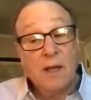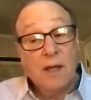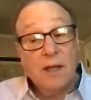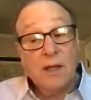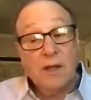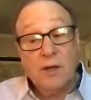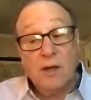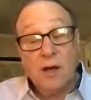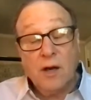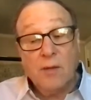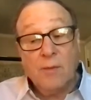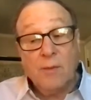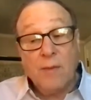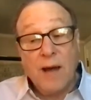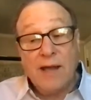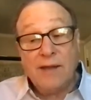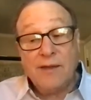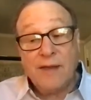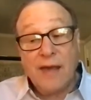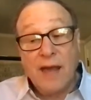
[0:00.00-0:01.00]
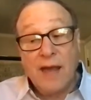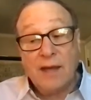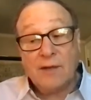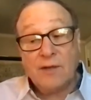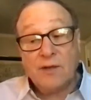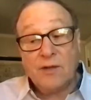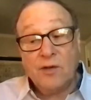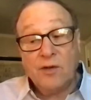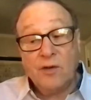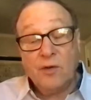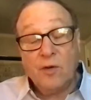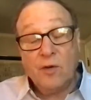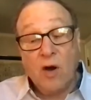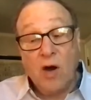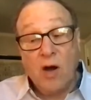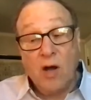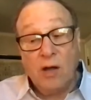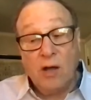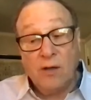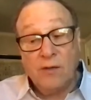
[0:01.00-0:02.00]
my thanks to
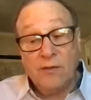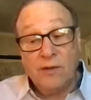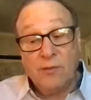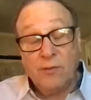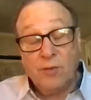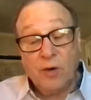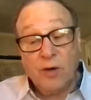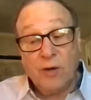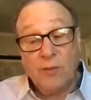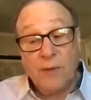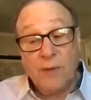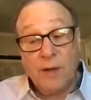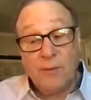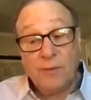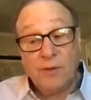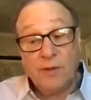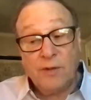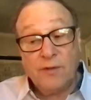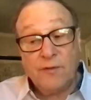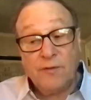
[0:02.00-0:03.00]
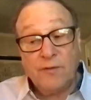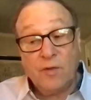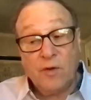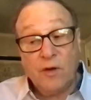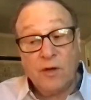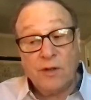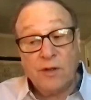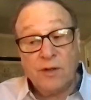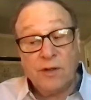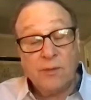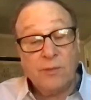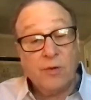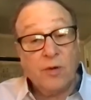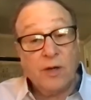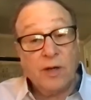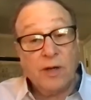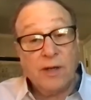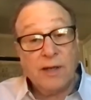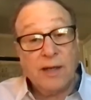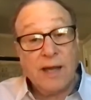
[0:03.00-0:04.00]
all of the board members for
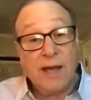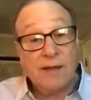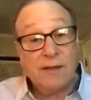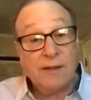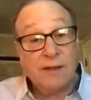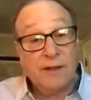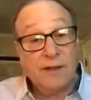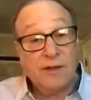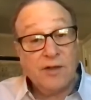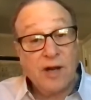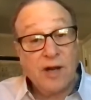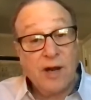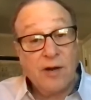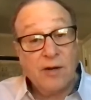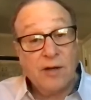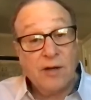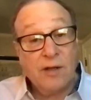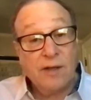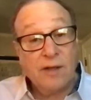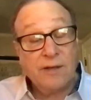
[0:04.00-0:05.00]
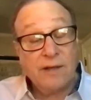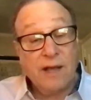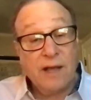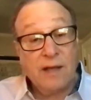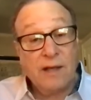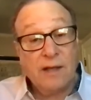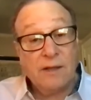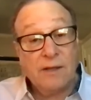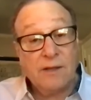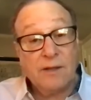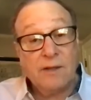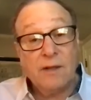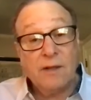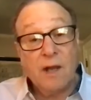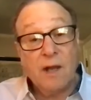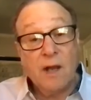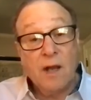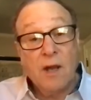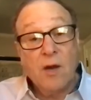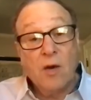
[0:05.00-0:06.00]
supporting Catholic Charities and its
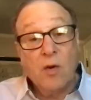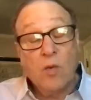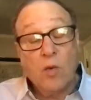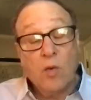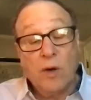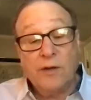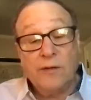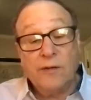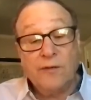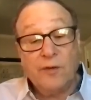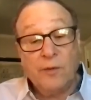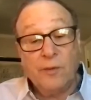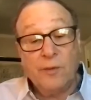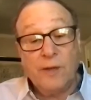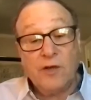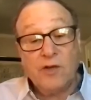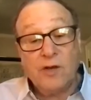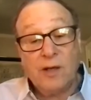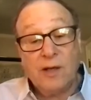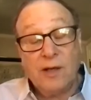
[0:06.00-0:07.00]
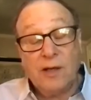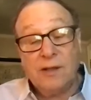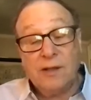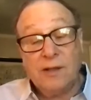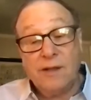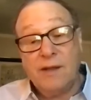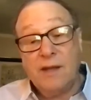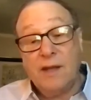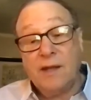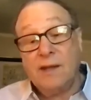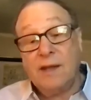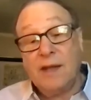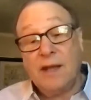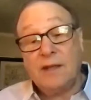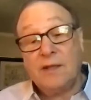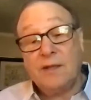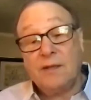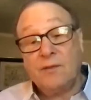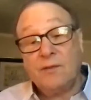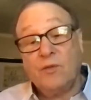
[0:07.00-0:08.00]
wonderful mission. And the thing
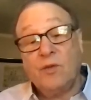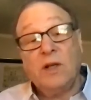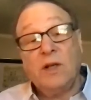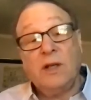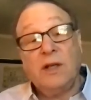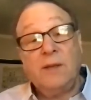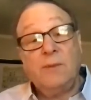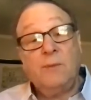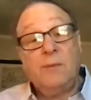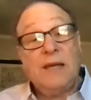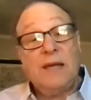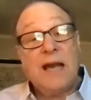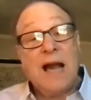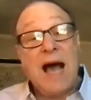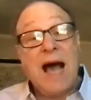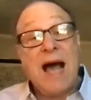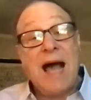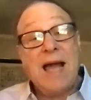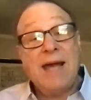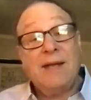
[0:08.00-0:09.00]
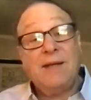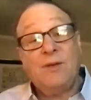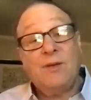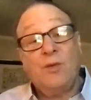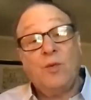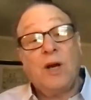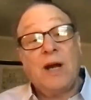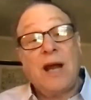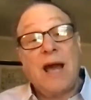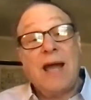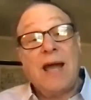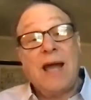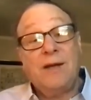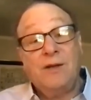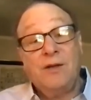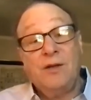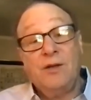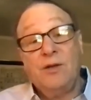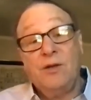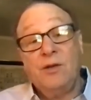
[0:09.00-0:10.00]
that's really behind what I
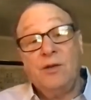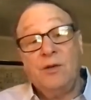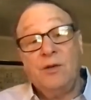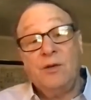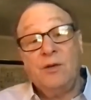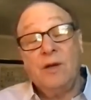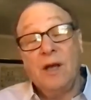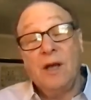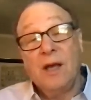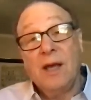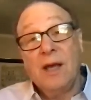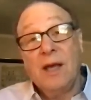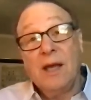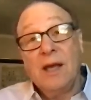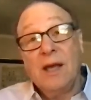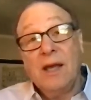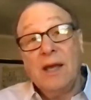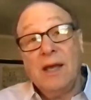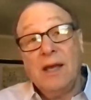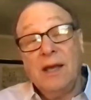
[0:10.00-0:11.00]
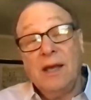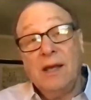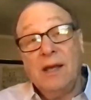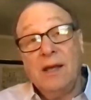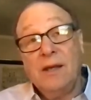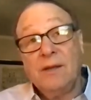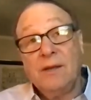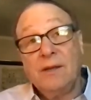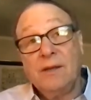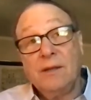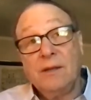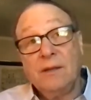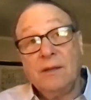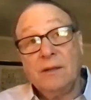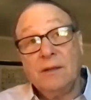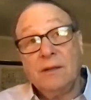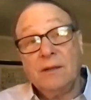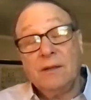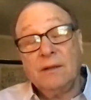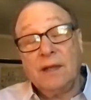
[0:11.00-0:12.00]
do is
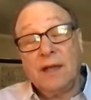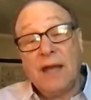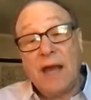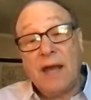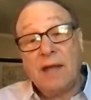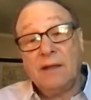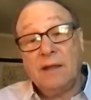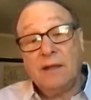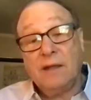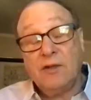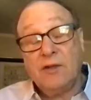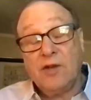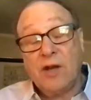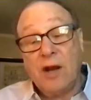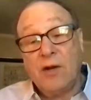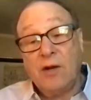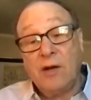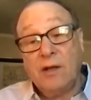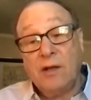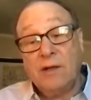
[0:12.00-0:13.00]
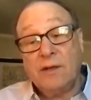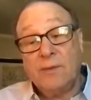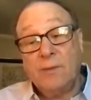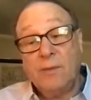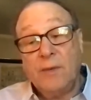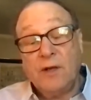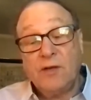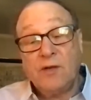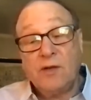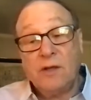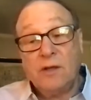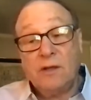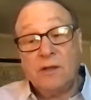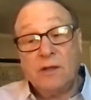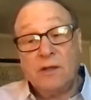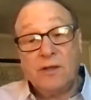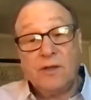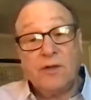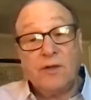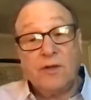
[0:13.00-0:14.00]
the Catholic Charities mission
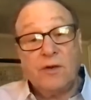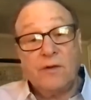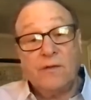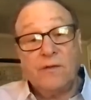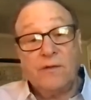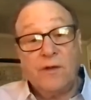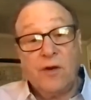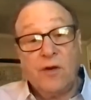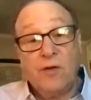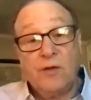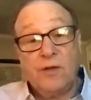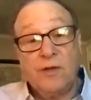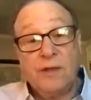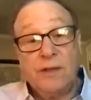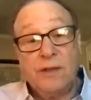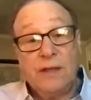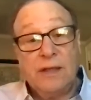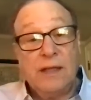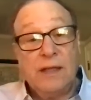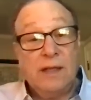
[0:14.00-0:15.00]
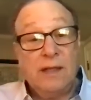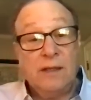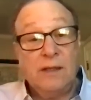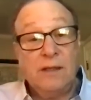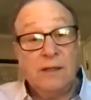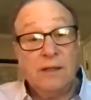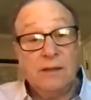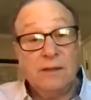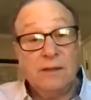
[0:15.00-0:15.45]
to serve those in need.